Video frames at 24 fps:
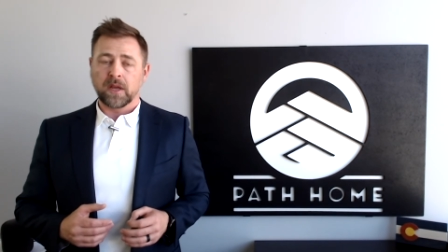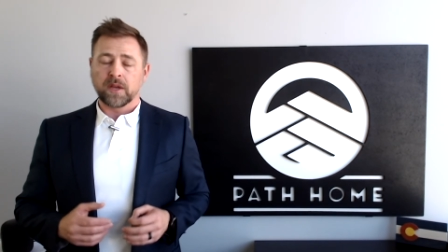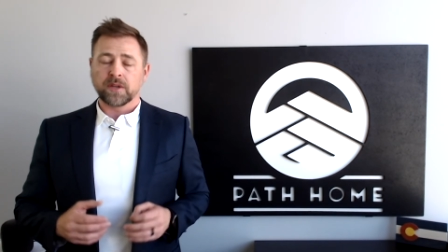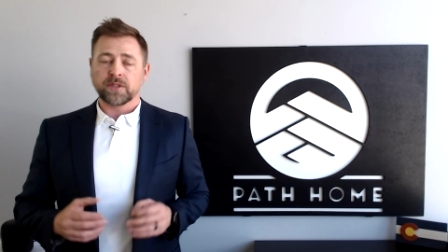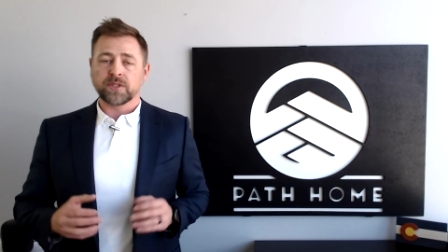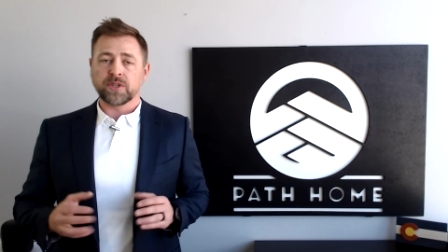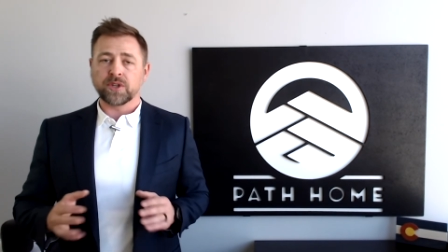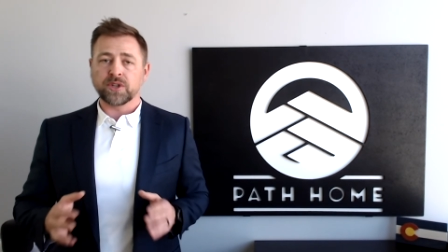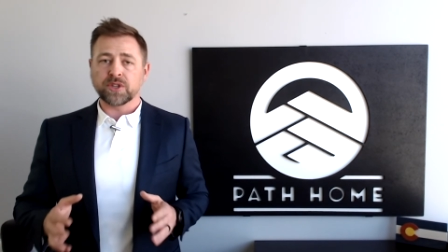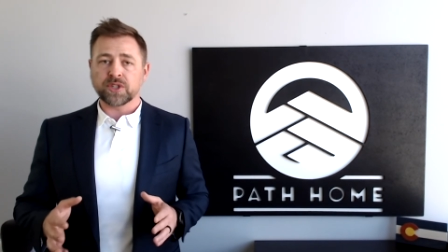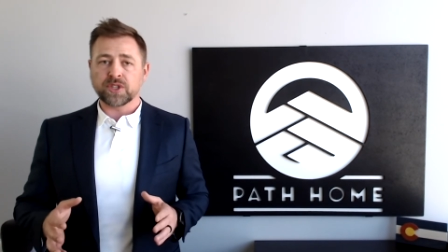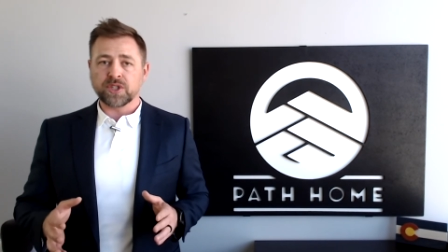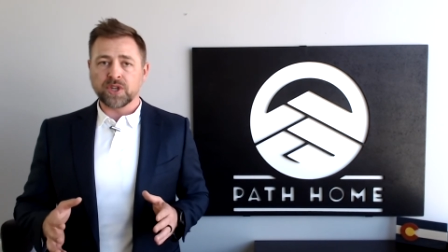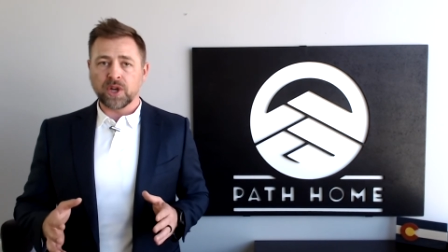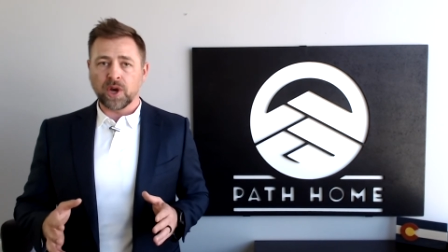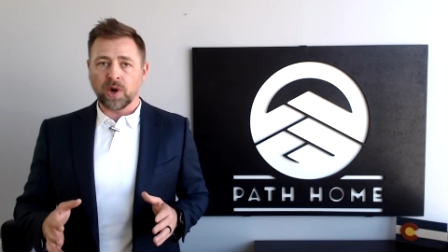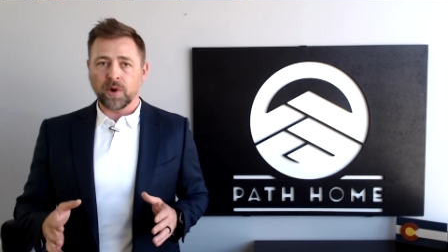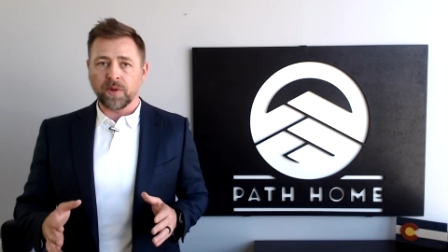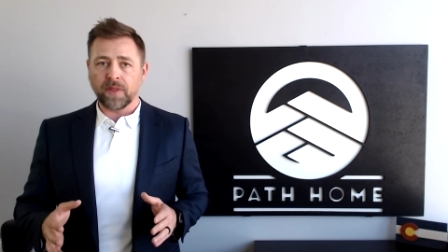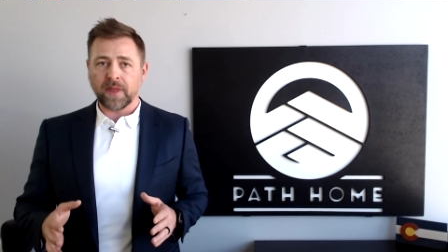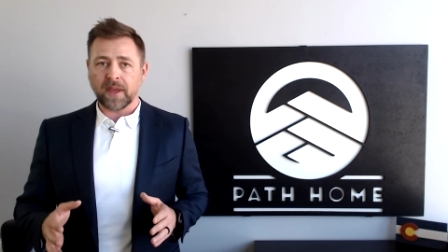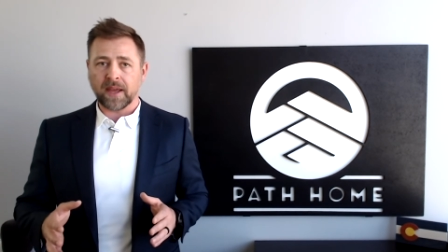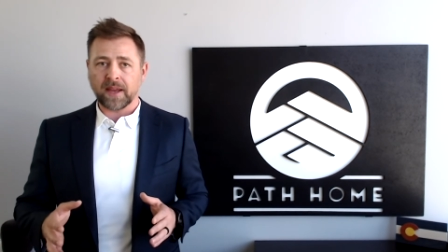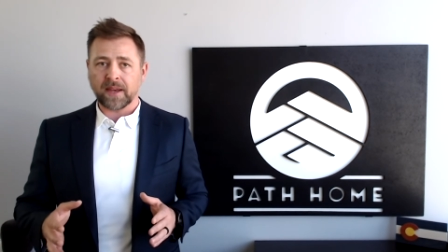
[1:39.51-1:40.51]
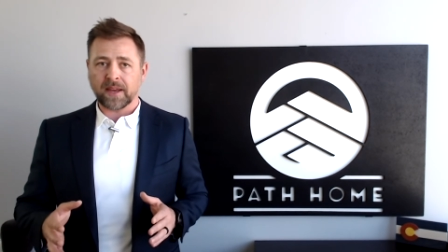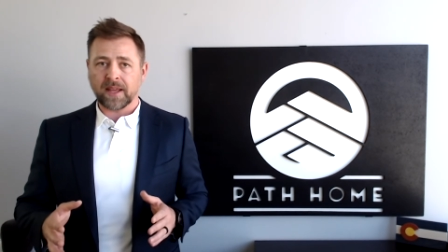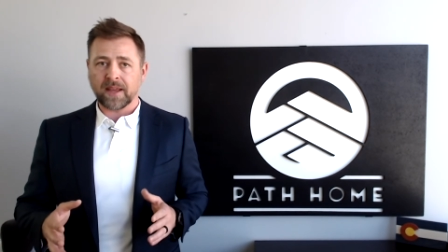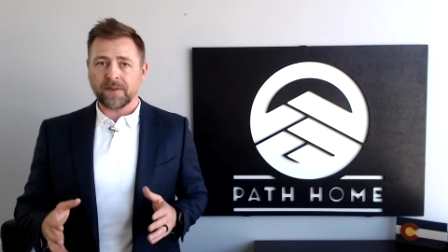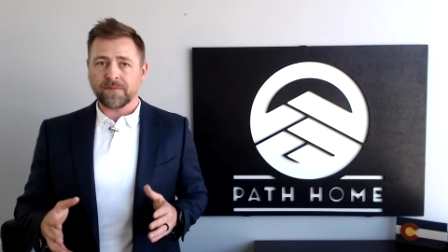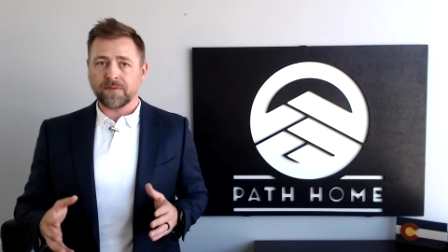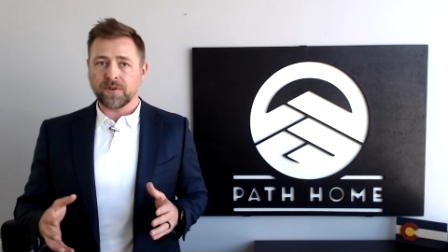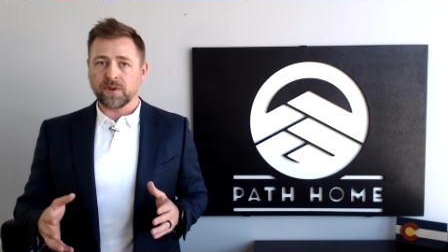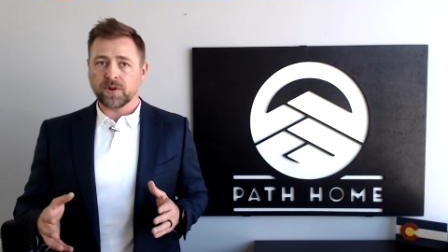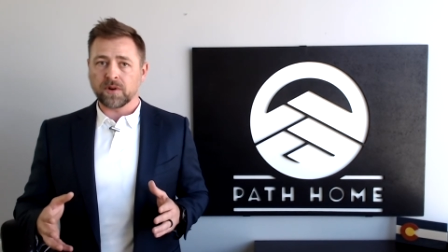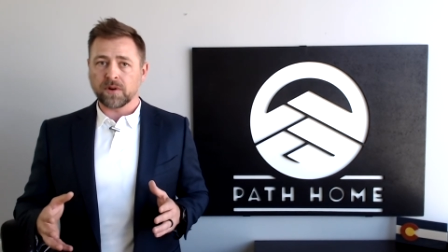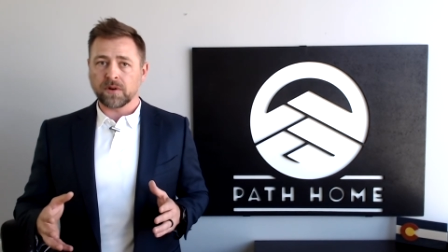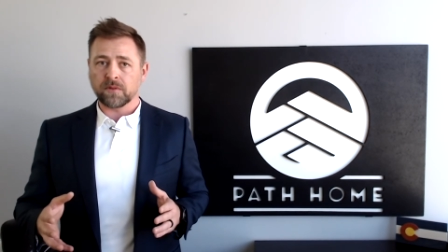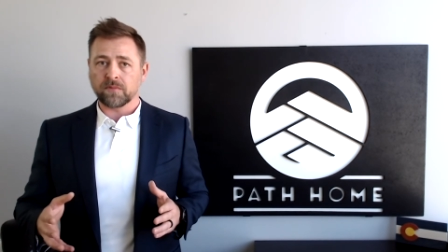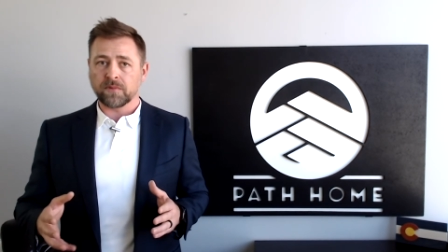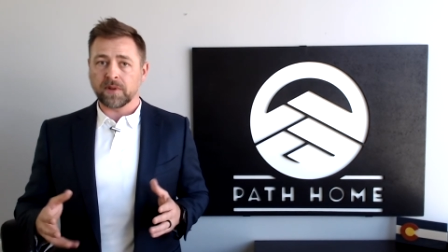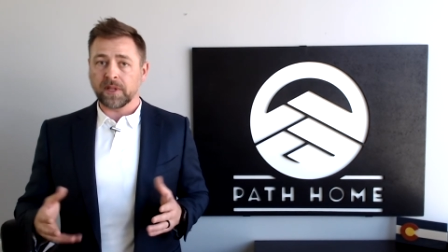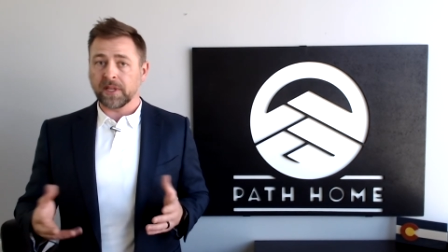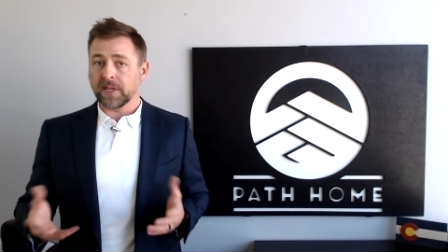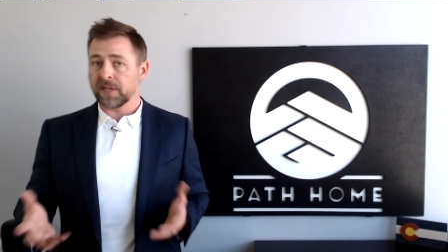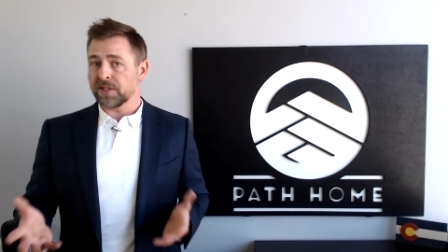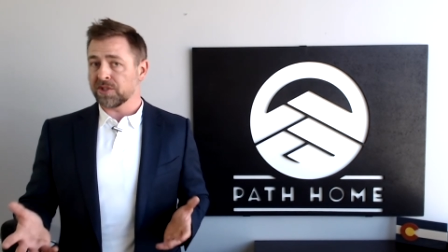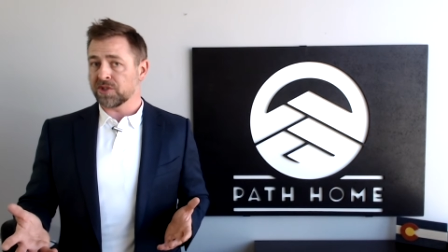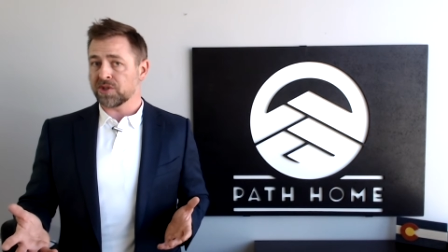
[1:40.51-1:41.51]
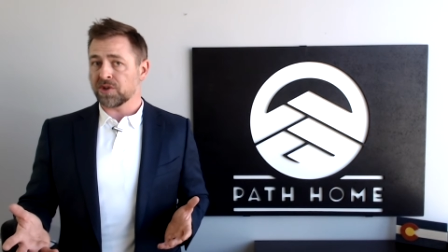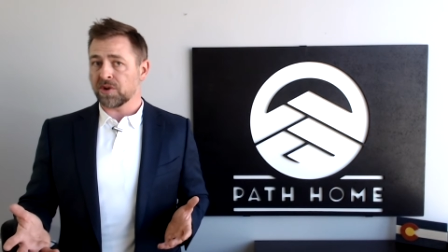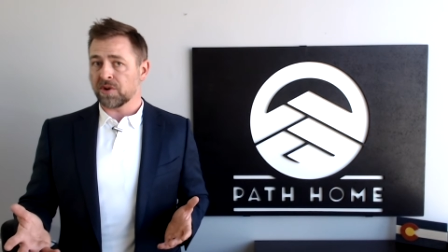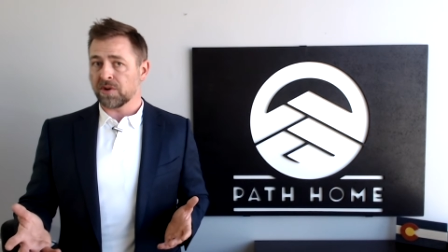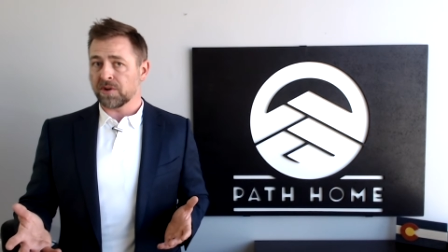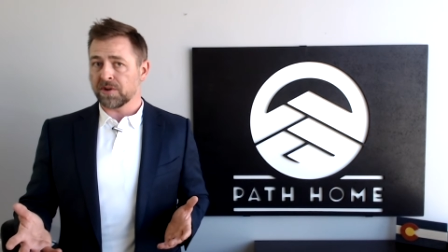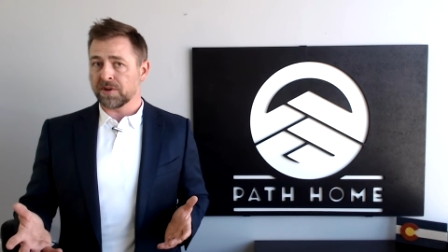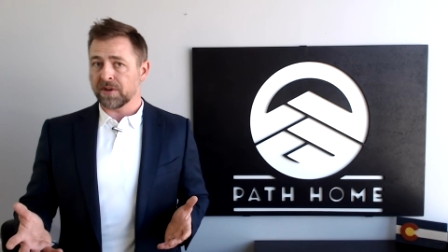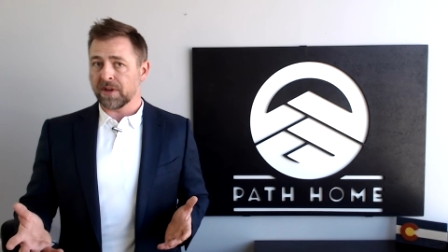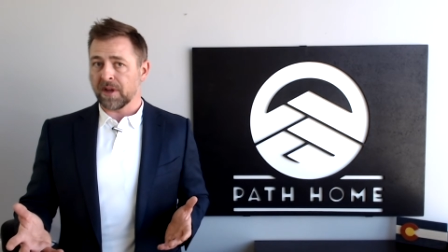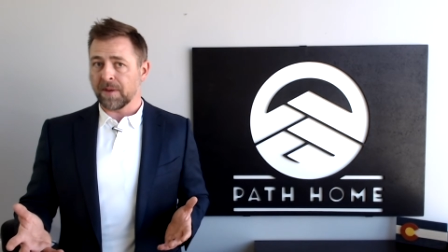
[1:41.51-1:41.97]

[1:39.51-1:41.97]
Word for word: So just know that if you're really concerned